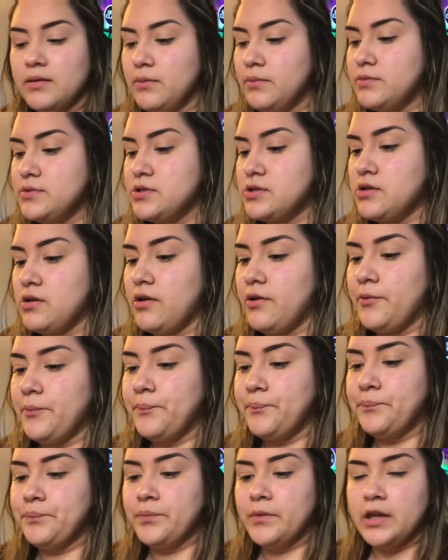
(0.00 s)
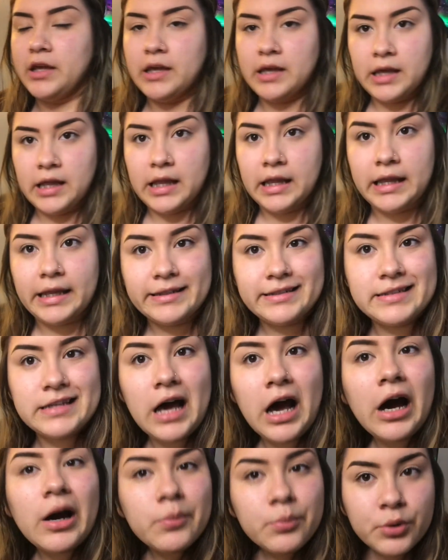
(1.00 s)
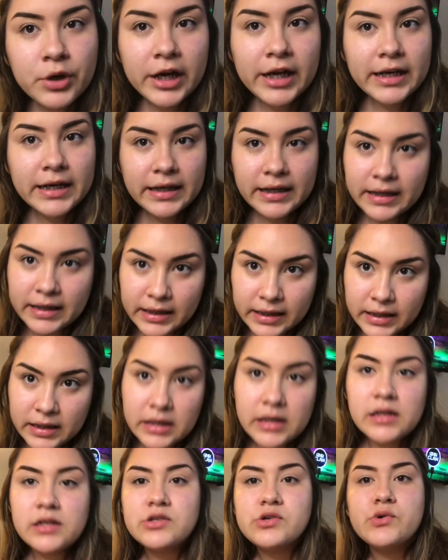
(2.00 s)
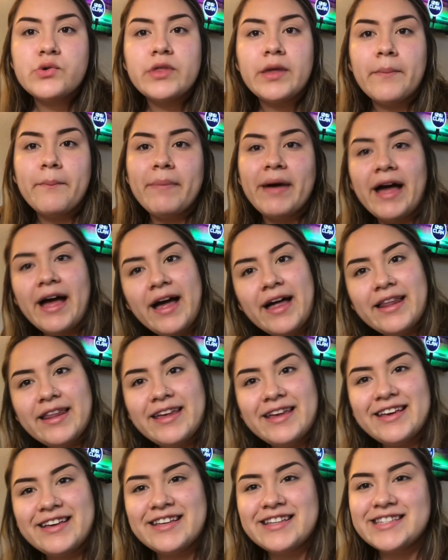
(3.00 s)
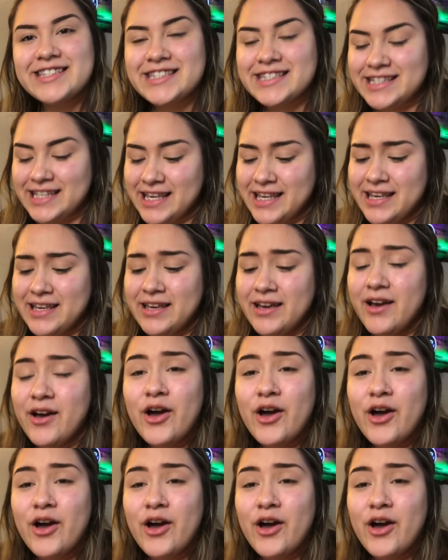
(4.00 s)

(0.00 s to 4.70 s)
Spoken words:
So let's hop right into the palette and see